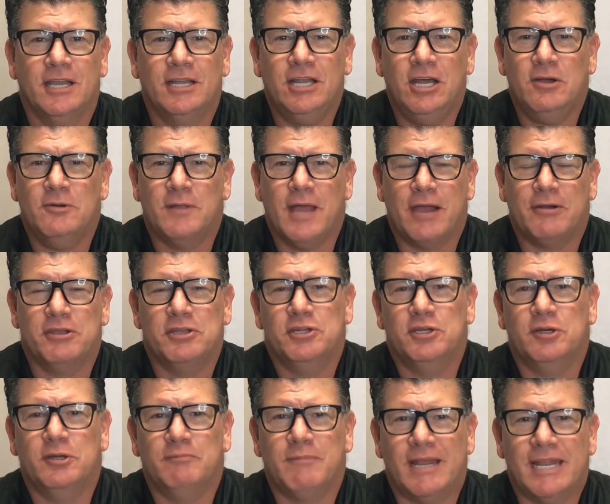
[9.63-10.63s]
Hello, how are you
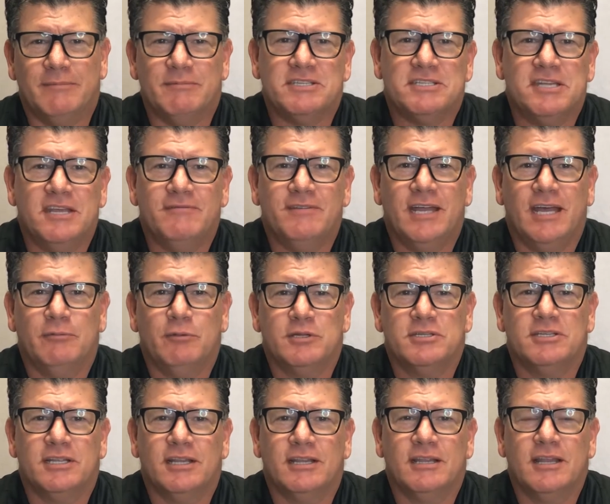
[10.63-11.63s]
doing? My name is Stephen
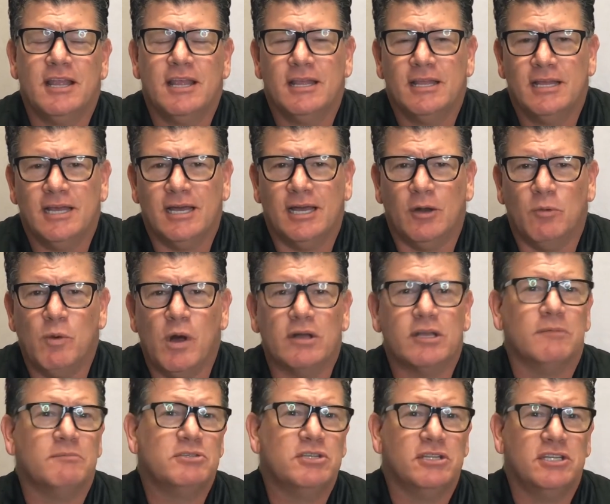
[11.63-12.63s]
Edwards and
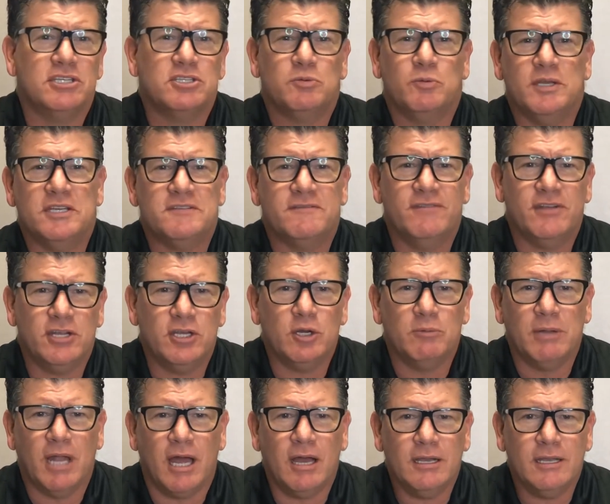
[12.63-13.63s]
welcome to this week's
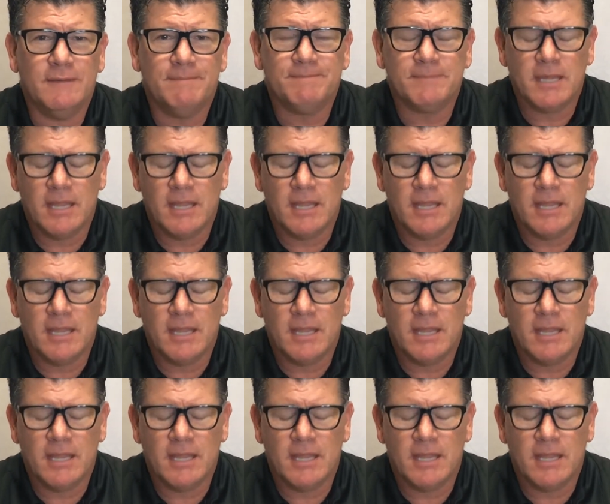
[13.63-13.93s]
video blog.